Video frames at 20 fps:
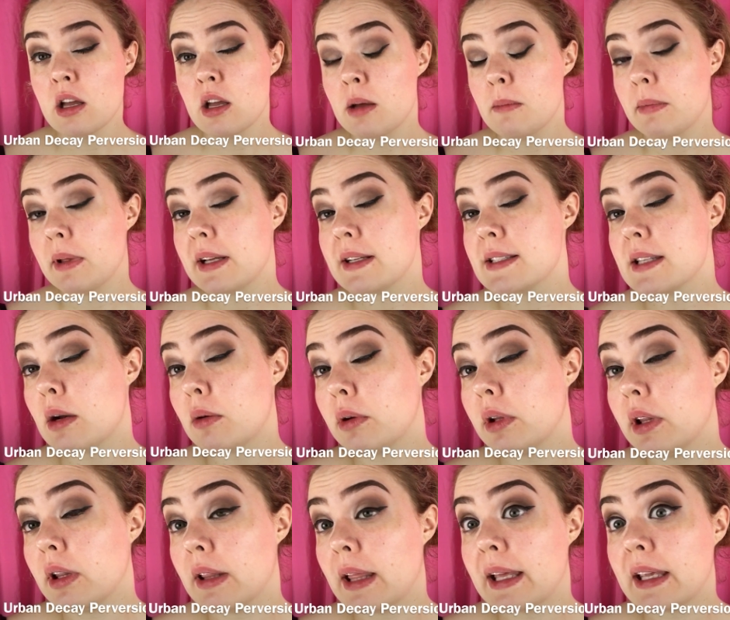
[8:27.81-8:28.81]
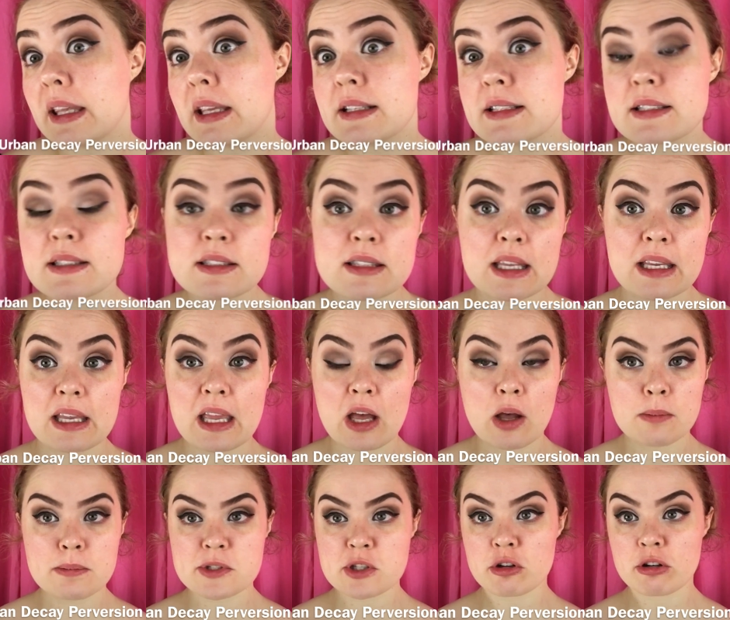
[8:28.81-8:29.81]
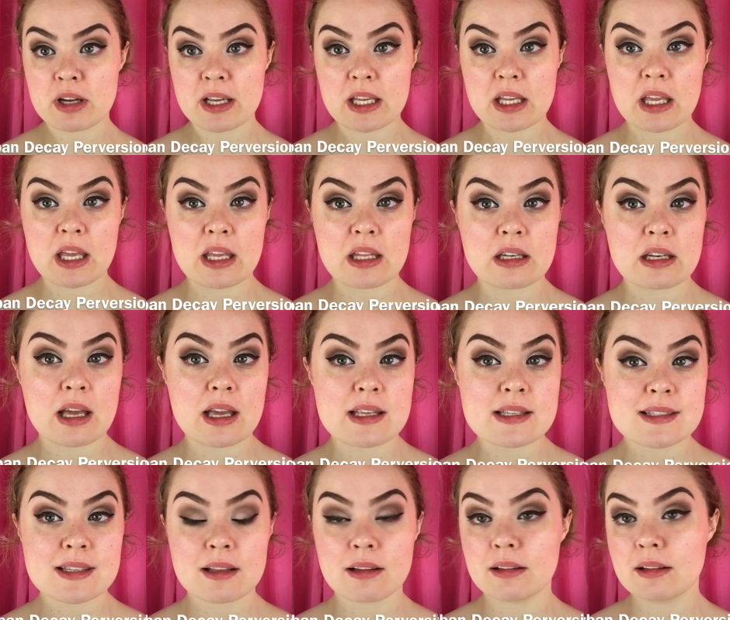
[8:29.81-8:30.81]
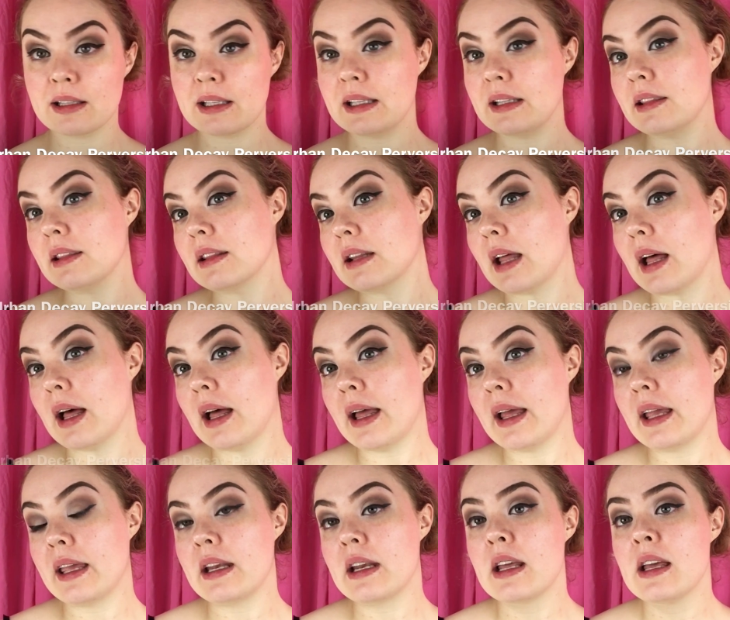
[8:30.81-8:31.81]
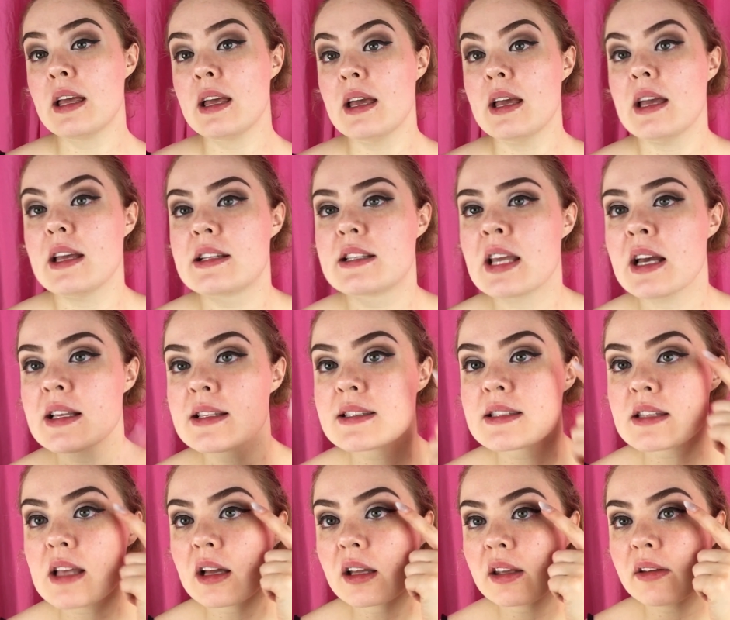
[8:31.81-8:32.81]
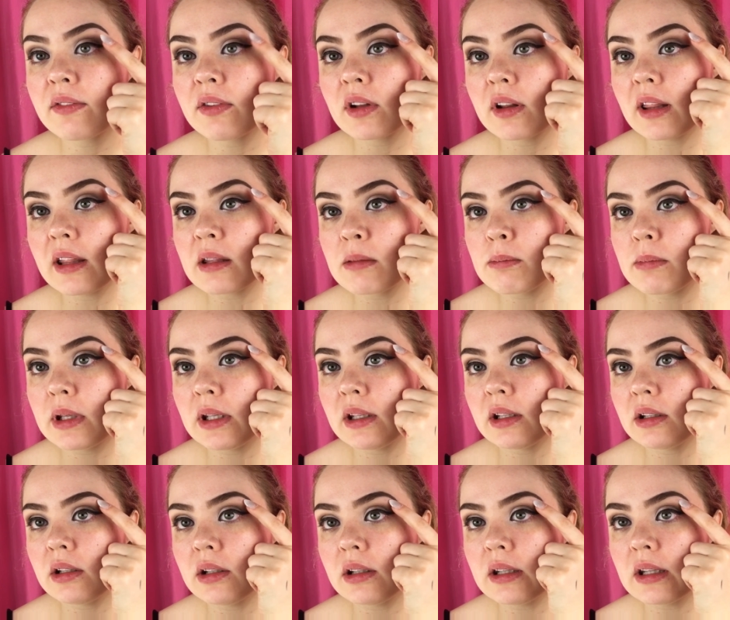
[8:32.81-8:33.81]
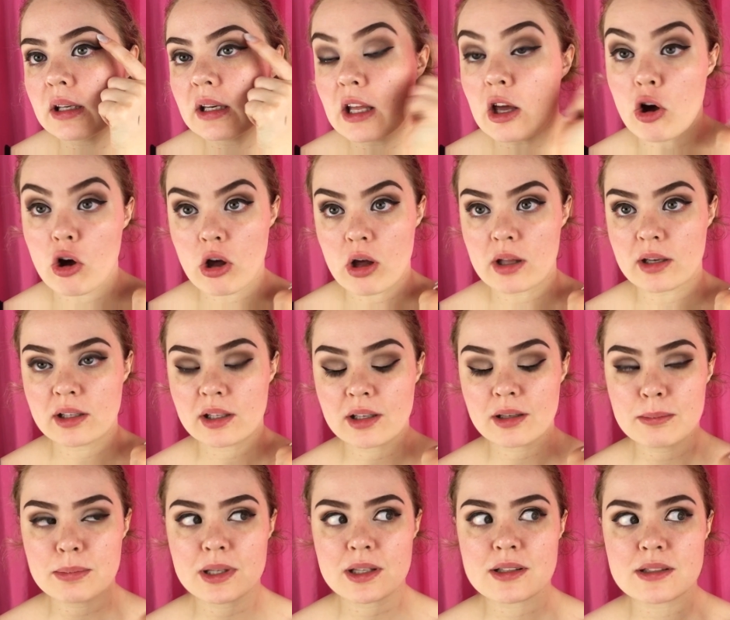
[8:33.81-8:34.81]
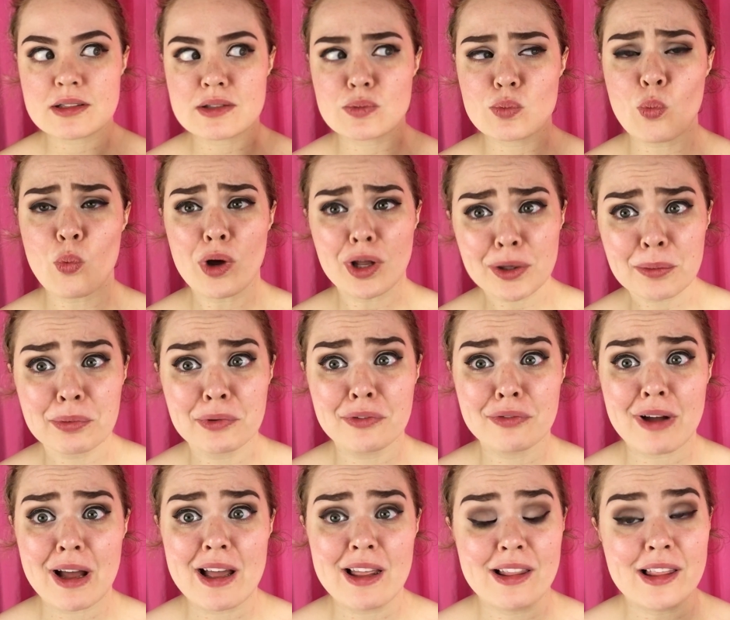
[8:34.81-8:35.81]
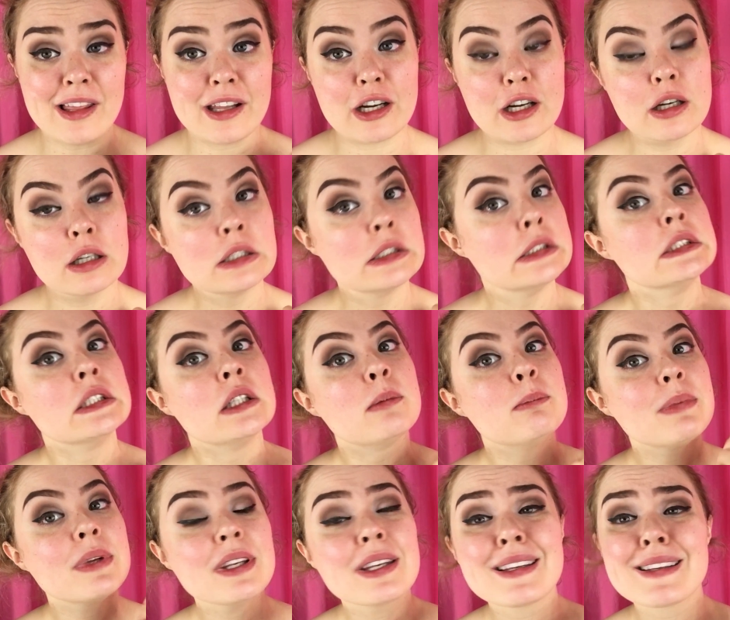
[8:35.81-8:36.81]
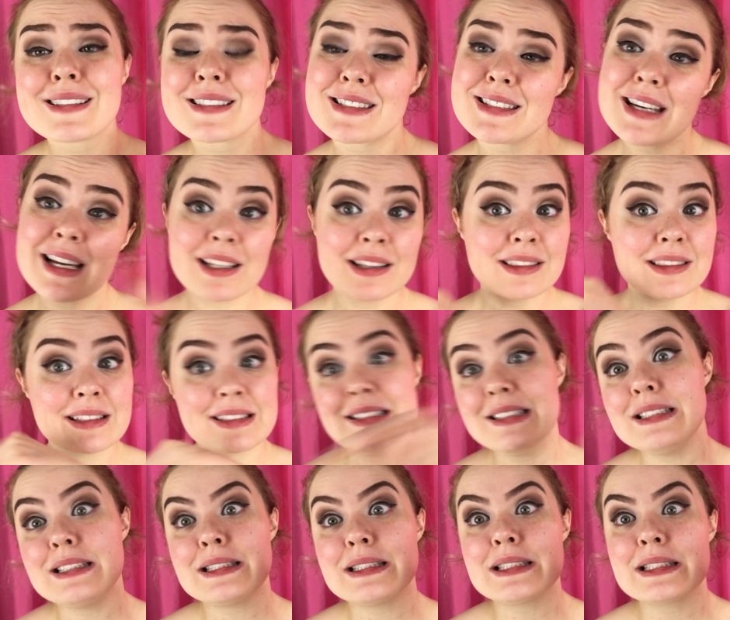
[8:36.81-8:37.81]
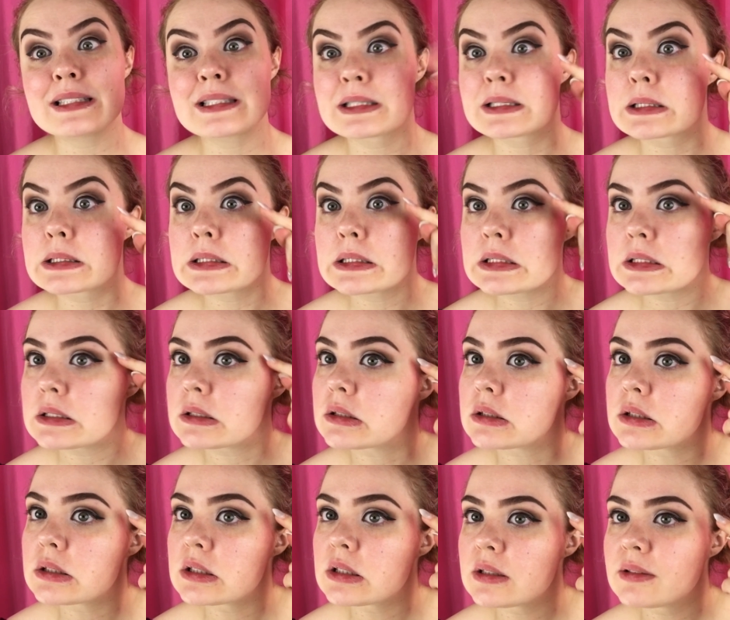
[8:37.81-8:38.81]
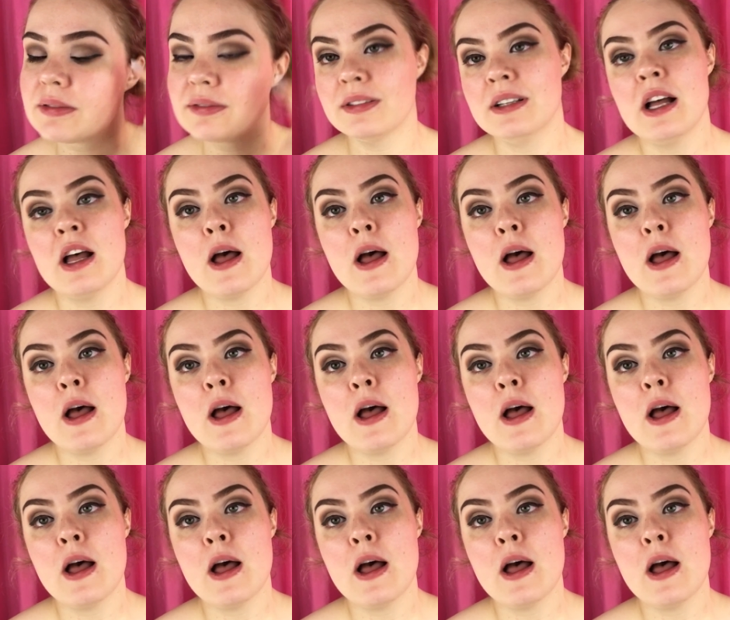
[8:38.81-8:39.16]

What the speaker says: But like I said, I really like it. It's like helps create a nice clean line. It does suck if you're like me and you get it on here because it's waterproof eyeliner, meaning it's not the easiest to get off.